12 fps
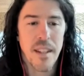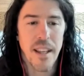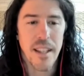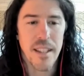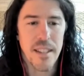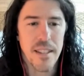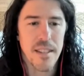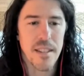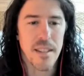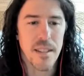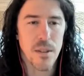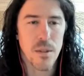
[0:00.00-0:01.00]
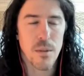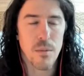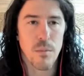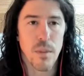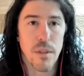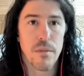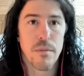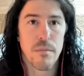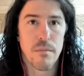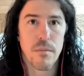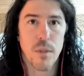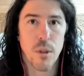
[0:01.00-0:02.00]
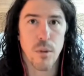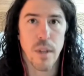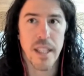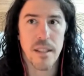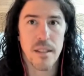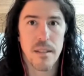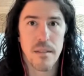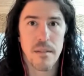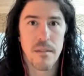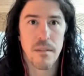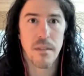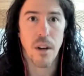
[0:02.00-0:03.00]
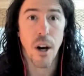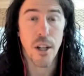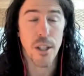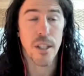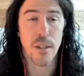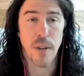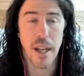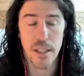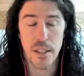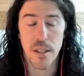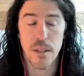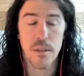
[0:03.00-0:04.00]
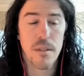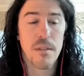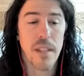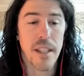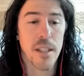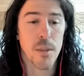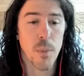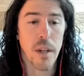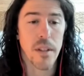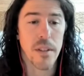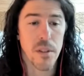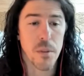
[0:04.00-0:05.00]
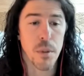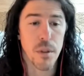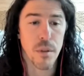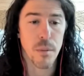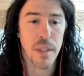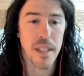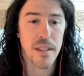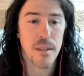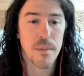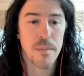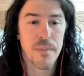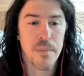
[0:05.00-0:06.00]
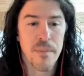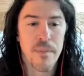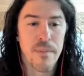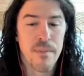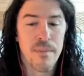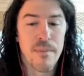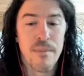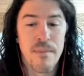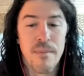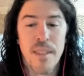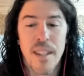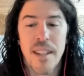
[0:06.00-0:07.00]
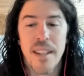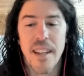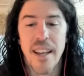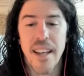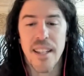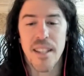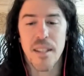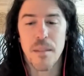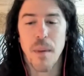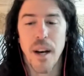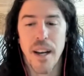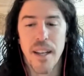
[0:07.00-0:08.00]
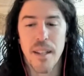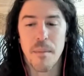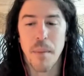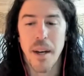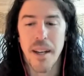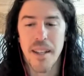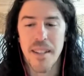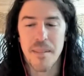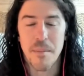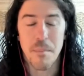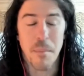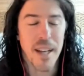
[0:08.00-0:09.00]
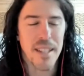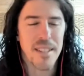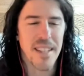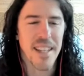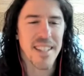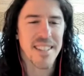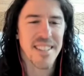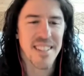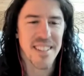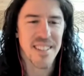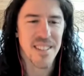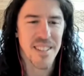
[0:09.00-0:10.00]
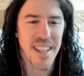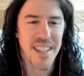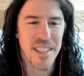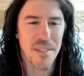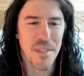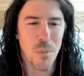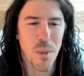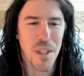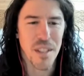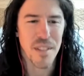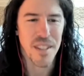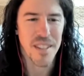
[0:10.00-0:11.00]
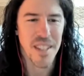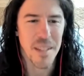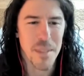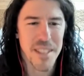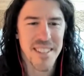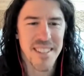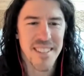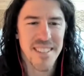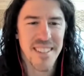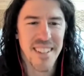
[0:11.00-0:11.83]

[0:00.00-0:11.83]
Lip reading: and it's with great honor and gratitude that I dwell in this beautiful place. And my mindset is, yeah, definitely one of excitement.